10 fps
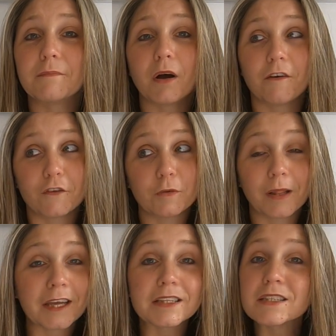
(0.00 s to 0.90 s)
a few
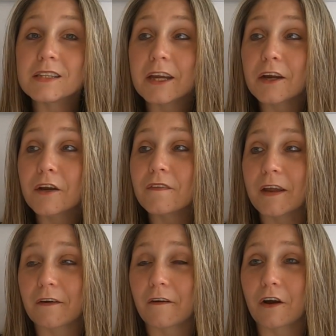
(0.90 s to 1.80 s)
blankets in there.
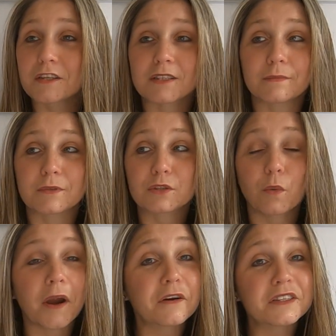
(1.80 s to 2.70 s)
There are some
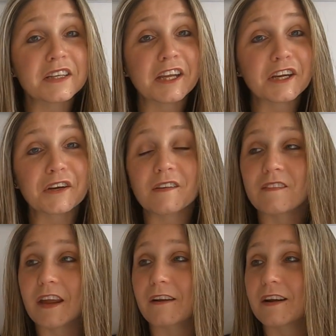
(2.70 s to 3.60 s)
squares in here.
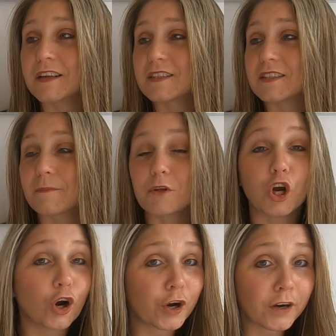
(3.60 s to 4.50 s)
There is some
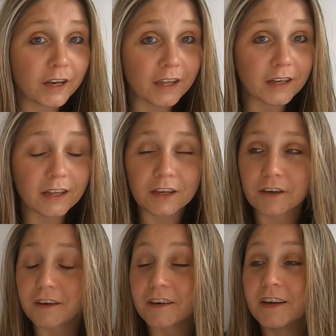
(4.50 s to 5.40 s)
yarn in
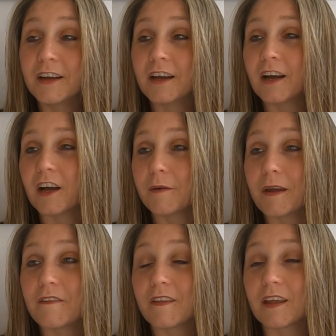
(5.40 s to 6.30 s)
here.
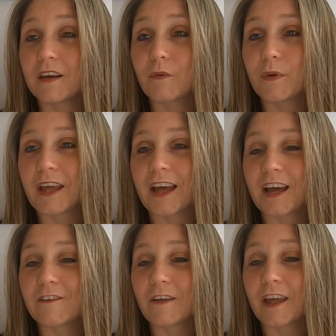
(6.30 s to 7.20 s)
And then we
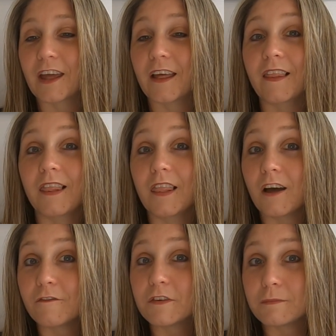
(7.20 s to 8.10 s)
have a
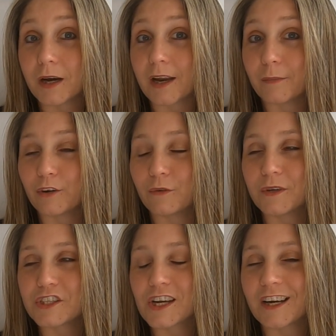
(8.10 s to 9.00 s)
loved Bible,
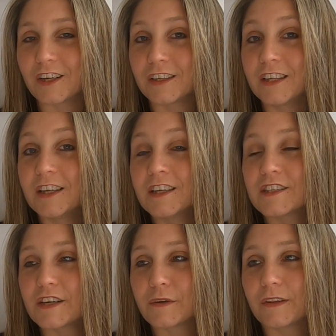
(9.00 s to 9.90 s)
which I'll
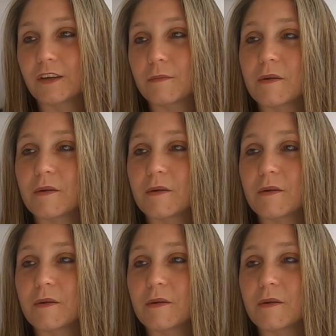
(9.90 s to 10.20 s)
tell you a little bit